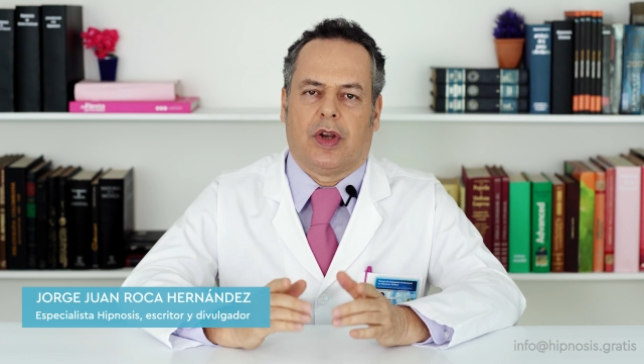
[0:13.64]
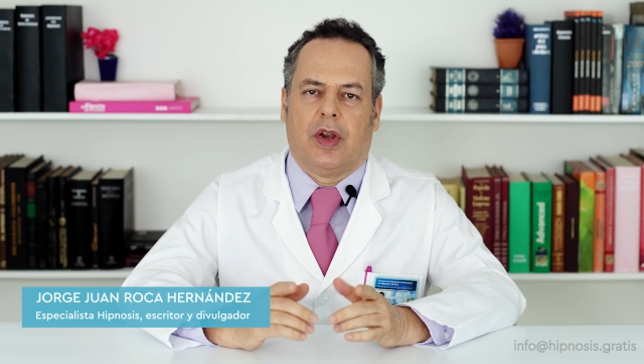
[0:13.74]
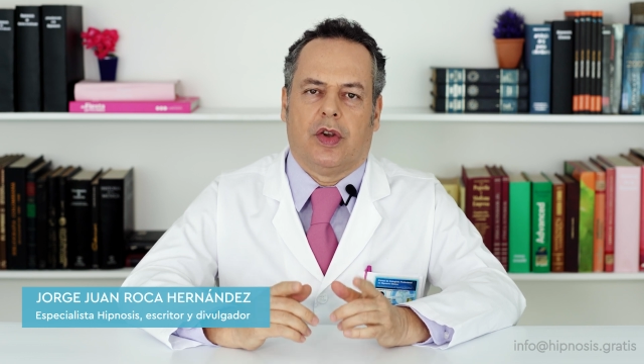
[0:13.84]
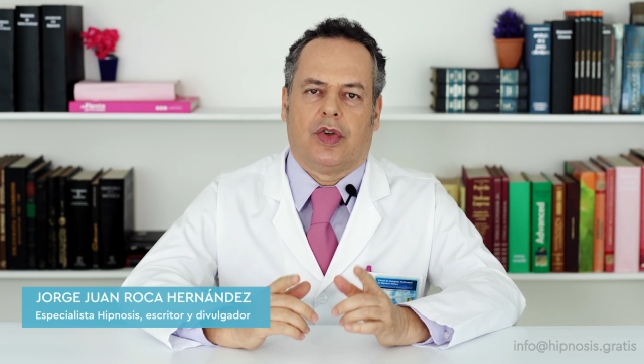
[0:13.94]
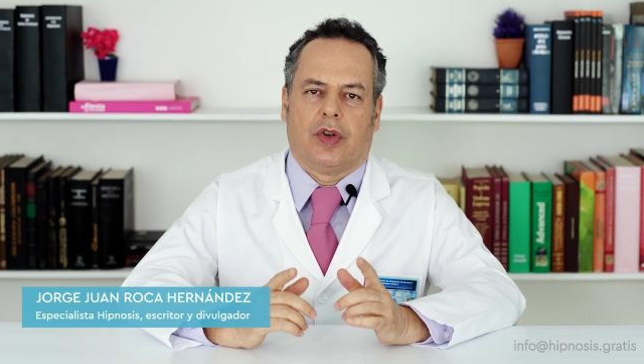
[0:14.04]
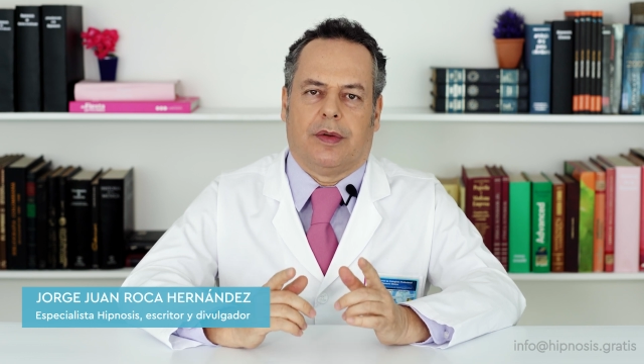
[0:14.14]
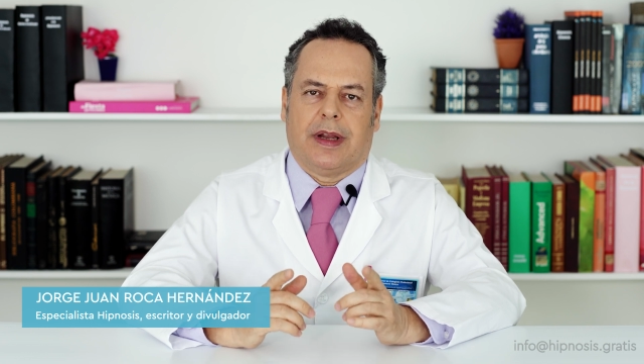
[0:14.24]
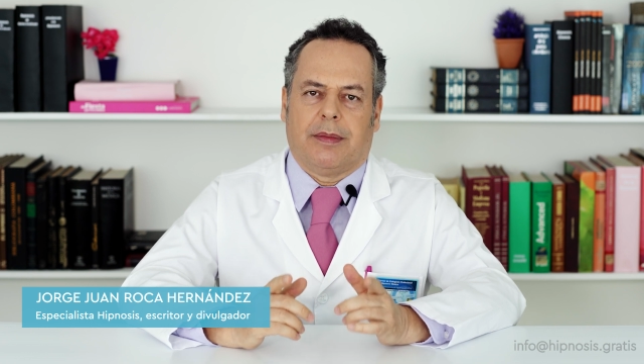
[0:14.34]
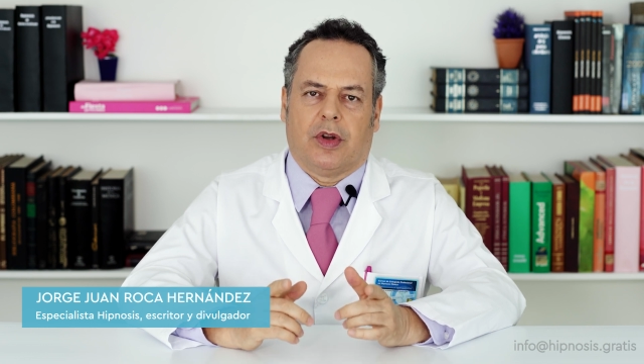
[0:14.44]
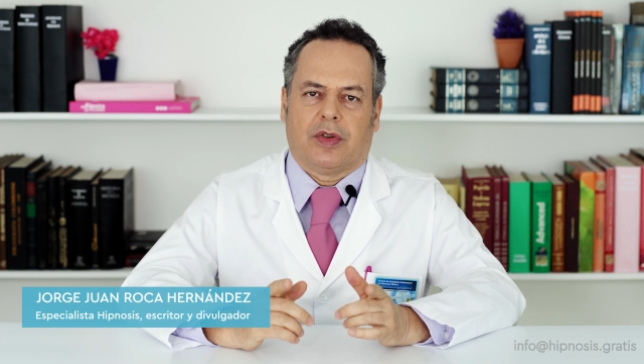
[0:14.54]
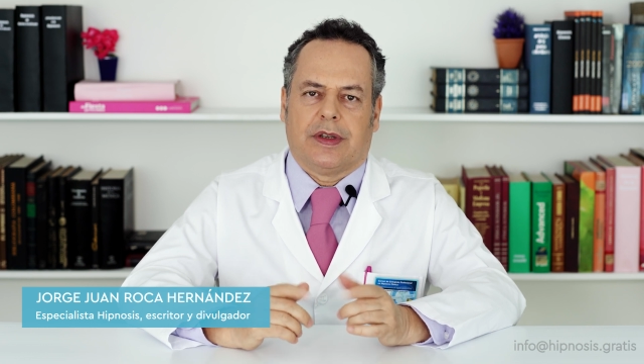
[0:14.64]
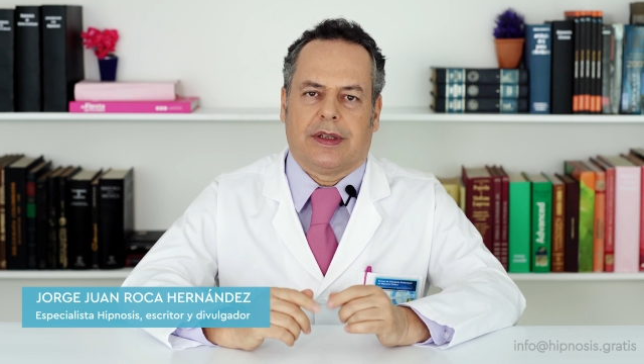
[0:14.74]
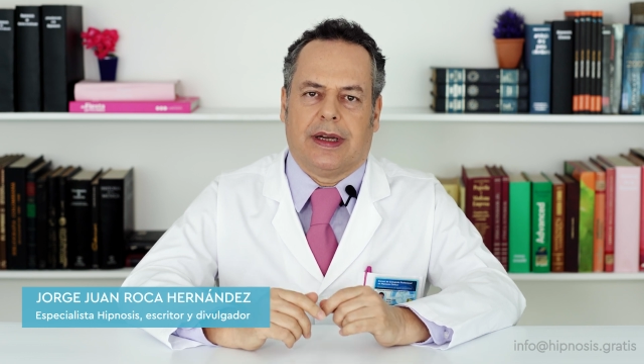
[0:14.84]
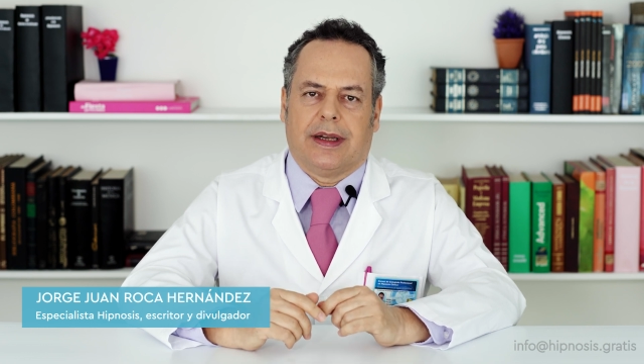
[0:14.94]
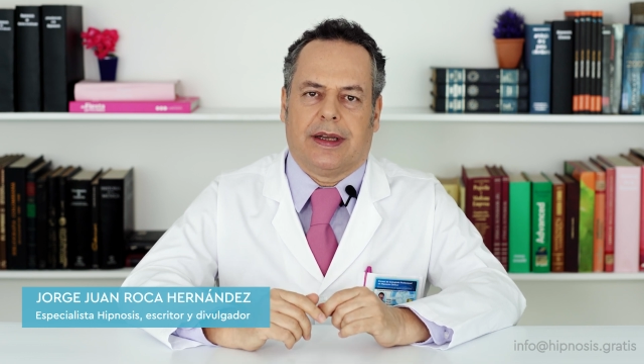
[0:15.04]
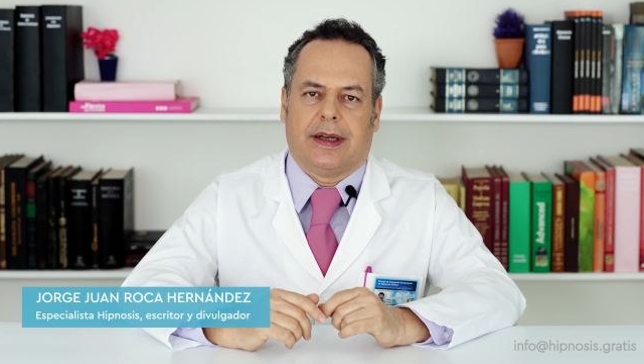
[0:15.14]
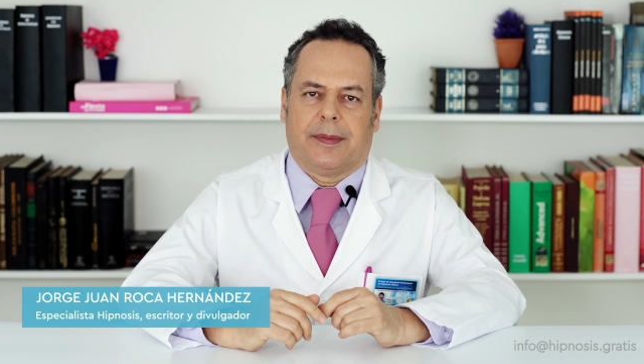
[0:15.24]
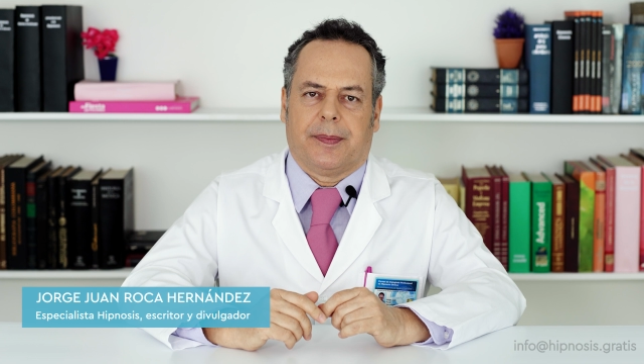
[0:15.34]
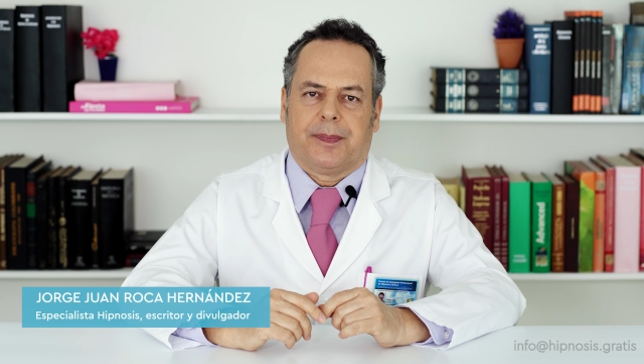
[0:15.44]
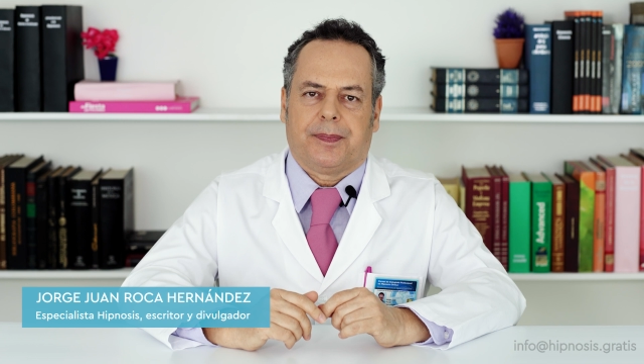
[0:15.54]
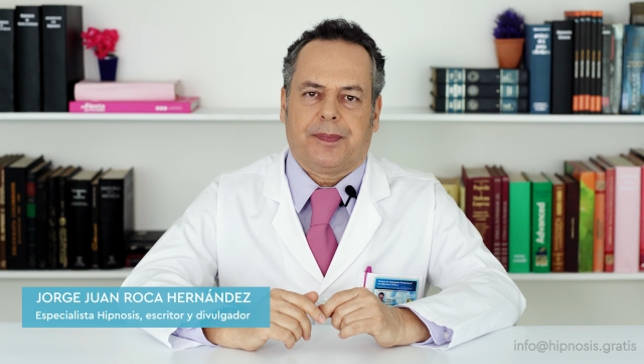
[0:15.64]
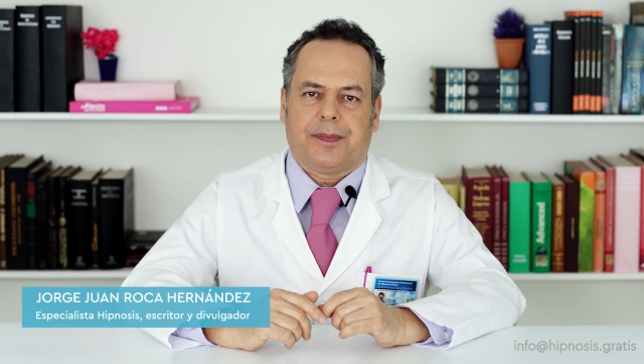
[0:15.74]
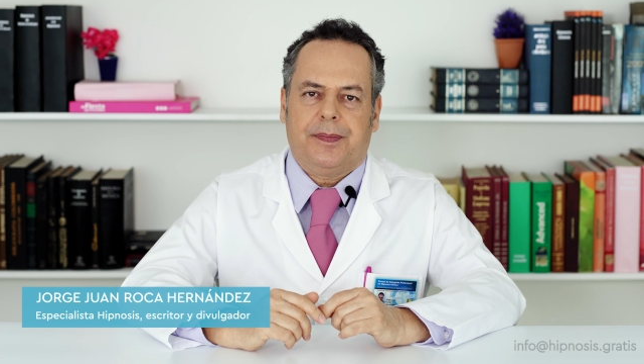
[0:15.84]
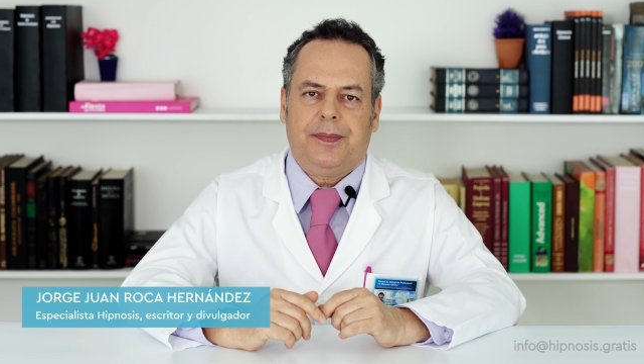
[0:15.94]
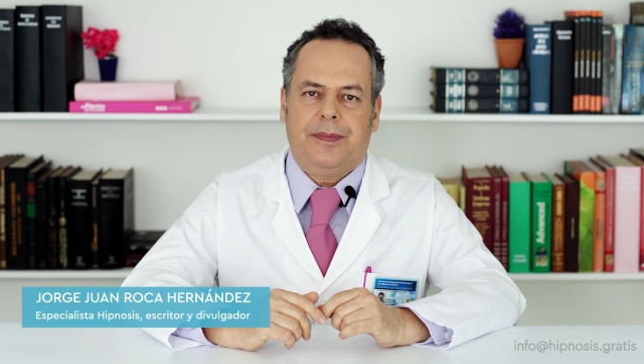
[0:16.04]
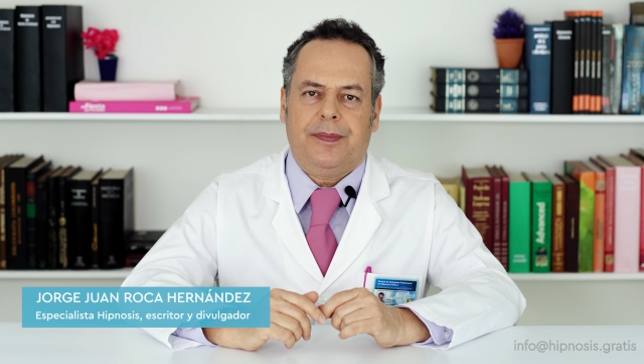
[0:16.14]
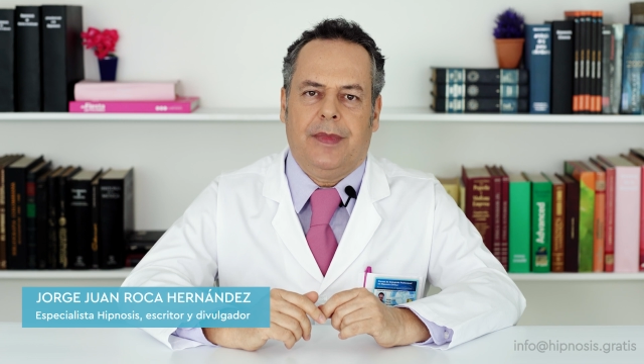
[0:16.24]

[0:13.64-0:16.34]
Hypnotherapy is an effective technique